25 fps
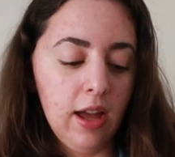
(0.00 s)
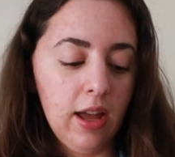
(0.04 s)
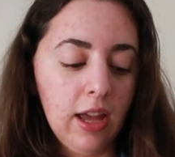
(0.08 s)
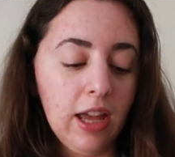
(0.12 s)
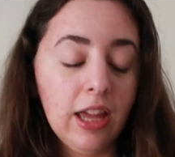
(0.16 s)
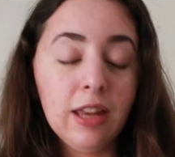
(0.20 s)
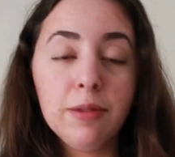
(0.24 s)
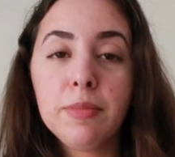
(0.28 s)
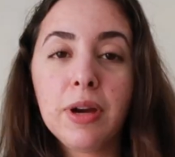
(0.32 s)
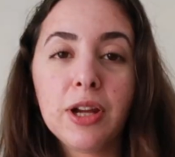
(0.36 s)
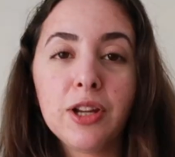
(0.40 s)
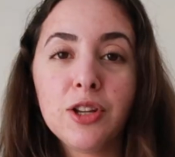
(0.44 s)

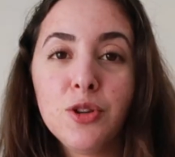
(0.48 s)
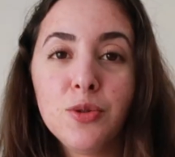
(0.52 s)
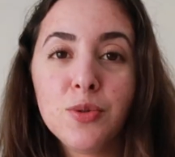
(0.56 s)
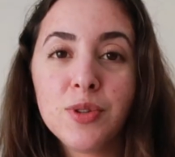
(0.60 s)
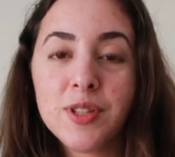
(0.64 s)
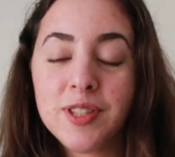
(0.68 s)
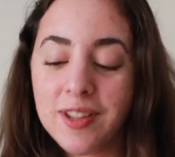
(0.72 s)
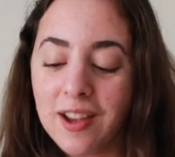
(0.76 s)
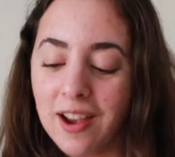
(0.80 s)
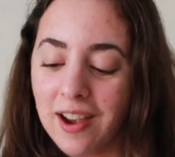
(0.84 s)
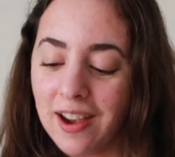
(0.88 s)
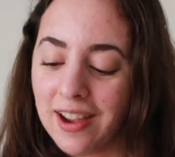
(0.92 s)
in my new
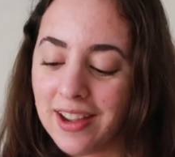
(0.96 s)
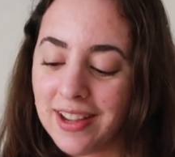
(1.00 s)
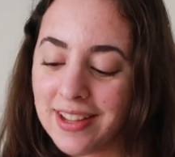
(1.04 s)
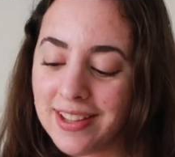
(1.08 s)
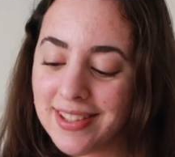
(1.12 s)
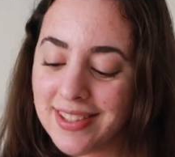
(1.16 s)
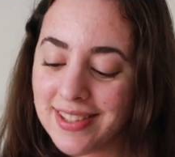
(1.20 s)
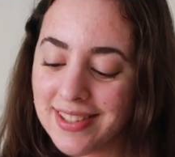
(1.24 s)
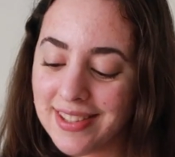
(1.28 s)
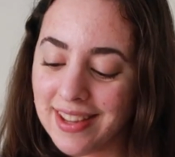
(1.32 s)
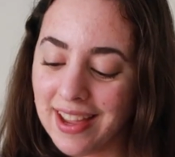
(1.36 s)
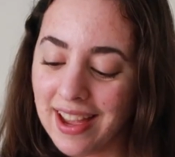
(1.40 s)

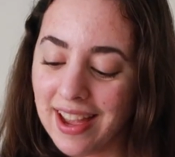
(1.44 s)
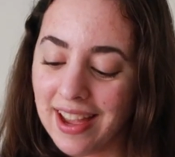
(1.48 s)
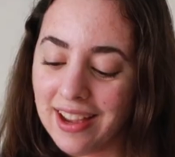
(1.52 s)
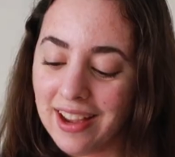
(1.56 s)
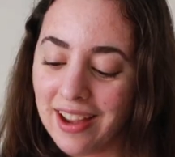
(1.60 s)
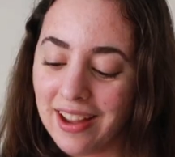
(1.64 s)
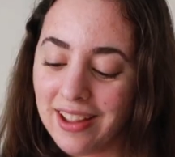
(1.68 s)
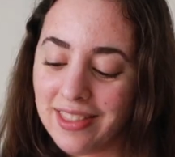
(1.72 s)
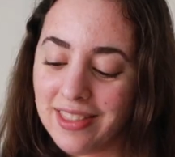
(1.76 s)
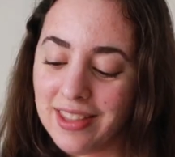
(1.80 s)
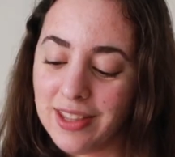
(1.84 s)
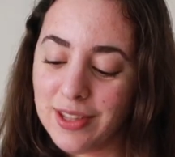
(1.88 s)
size, I
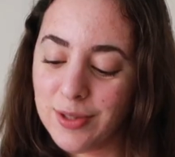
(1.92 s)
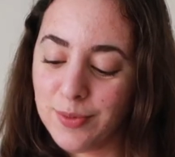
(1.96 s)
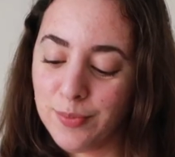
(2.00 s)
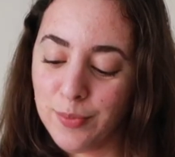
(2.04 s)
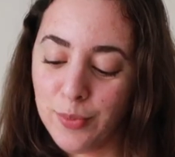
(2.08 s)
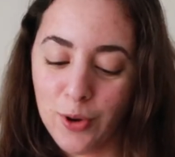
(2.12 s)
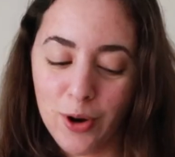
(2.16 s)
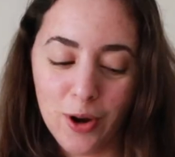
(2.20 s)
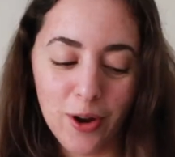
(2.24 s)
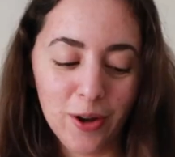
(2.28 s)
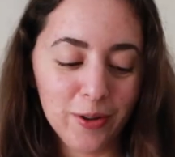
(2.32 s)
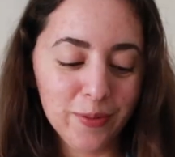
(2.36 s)
got this
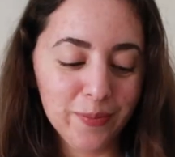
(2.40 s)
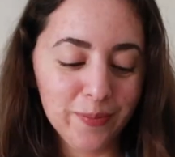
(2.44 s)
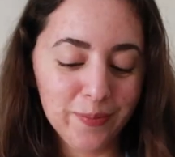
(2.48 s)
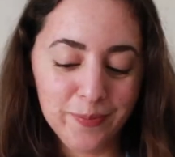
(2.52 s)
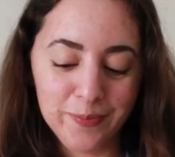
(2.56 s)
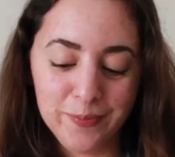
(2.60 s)
bra.